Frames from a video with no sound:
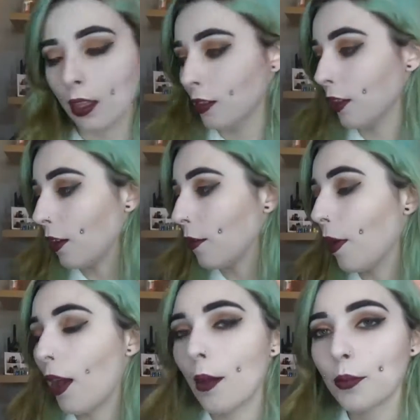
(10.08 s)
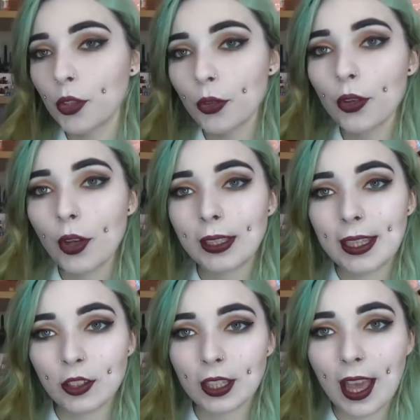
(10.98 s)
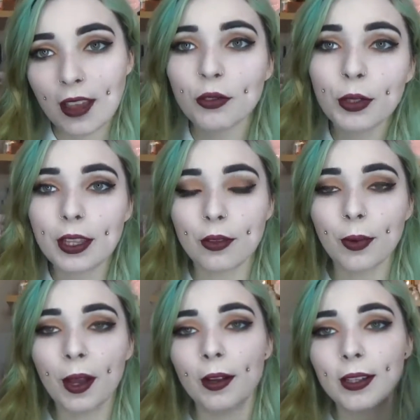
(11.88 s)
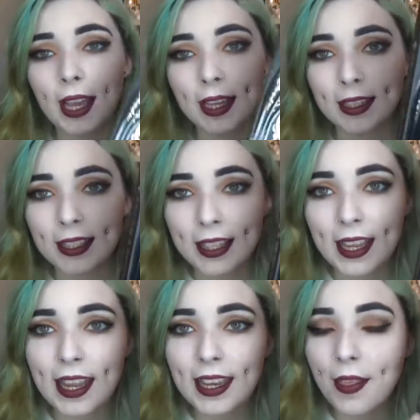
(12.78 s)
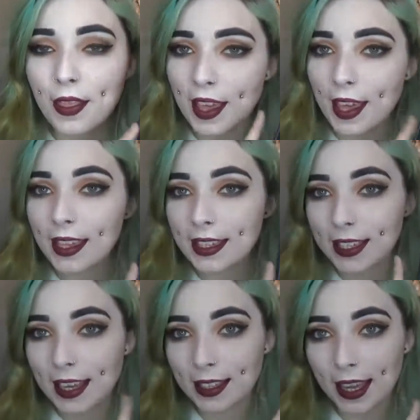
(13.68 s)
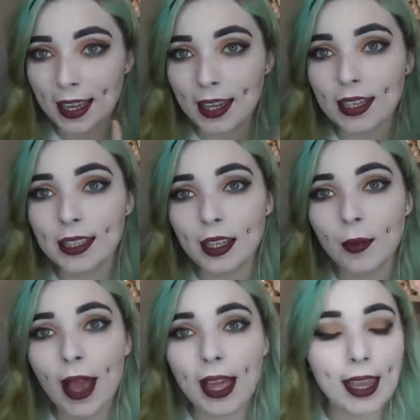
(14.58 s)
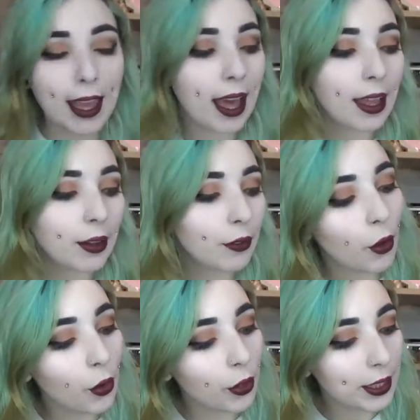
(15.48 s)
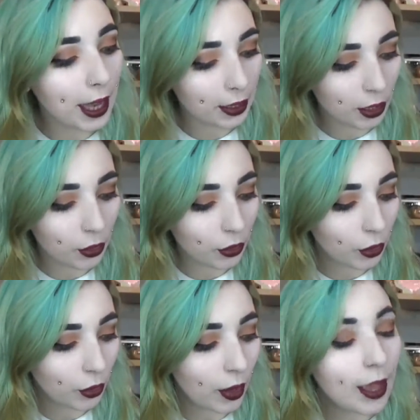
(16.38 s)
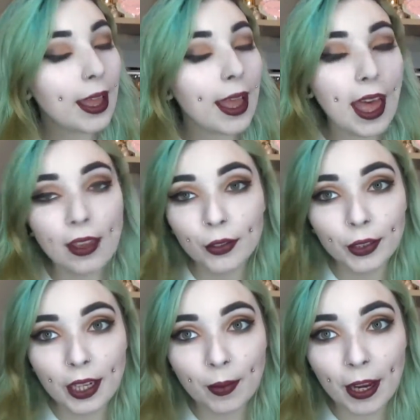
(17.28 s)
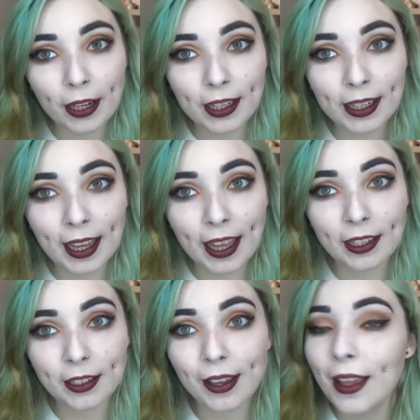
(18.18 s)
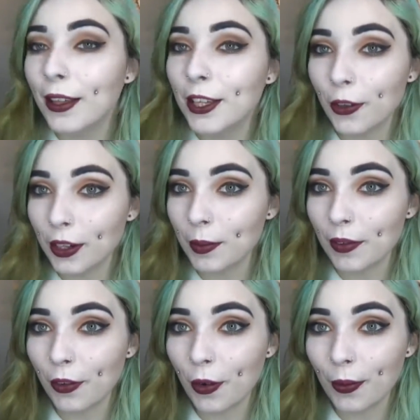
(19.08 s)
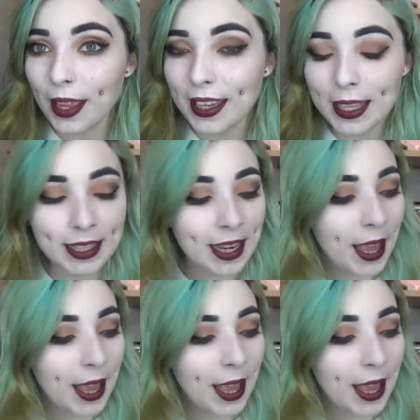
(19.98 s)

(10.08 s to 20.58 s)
So I'm sure literally everyone in the world has seen the Saint and Sinner palette and of course as usual everyone in America and Canada got it before we did